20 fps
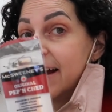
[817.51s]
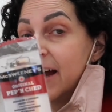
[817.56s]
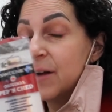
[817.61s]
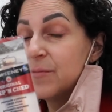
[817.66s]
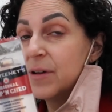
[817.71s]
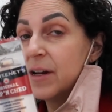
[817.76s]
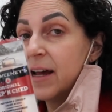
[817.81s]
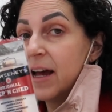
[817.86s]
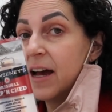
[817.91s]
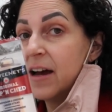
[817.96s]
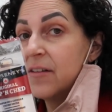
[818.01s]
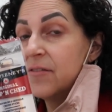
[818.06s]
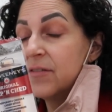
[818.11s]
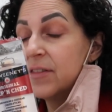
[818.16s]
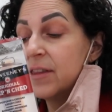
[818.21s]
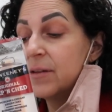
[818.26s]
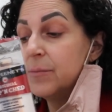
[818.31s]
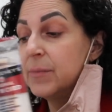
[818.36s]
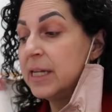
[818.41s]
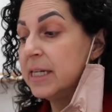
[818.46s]
I'm gonna
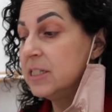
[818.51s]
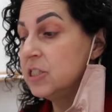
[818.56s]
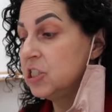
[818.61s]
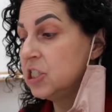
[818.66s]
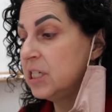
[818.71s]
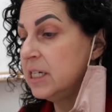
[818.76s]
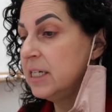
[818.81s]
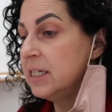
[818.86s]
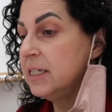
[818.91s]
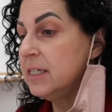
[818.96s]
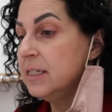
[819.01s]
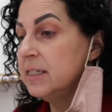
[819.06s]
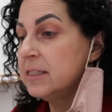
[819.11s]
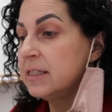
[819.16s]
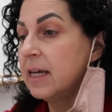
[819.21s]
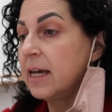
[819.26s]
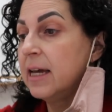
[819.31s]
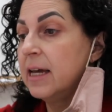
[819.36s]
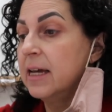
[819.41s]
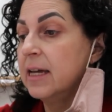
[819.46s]
have the meat and
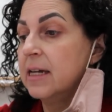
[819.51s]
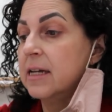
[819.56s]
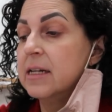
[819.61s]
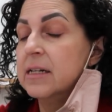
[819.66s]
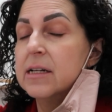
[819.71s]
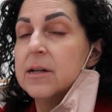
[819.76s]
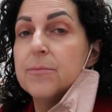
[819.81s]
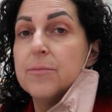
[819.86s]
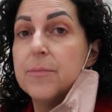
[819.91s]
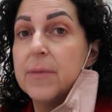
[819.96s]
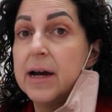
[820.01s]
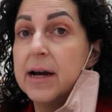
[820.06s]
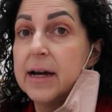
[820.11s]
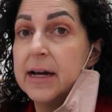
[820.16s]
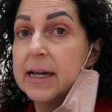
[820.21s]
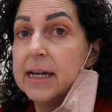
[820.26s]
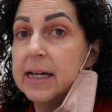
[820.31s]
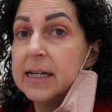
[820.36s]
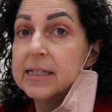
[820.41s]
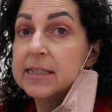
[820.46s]
cheese and
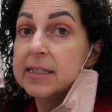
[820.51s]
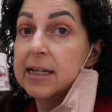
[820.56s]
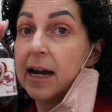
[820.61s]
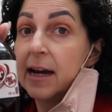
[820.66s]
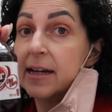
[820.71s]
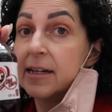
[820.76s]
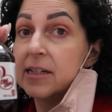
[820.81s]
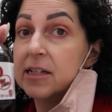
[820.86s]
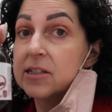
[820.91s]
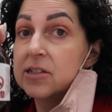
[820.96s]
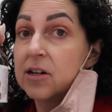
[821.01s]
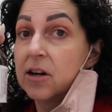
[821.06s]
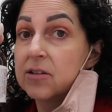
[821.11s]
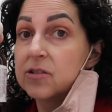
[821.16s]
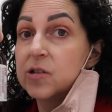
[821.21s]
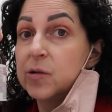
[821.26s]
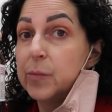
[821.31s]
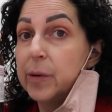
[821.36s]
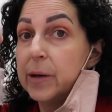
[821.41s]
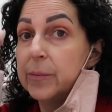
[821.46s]
my Diet
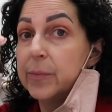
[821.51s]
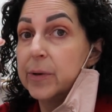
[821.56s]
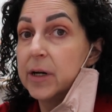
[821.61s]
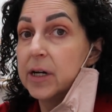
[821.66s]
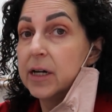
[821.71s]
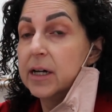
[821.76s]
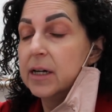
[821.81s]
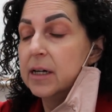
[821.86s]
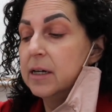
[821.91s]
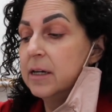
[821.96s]
Dr. Pepper.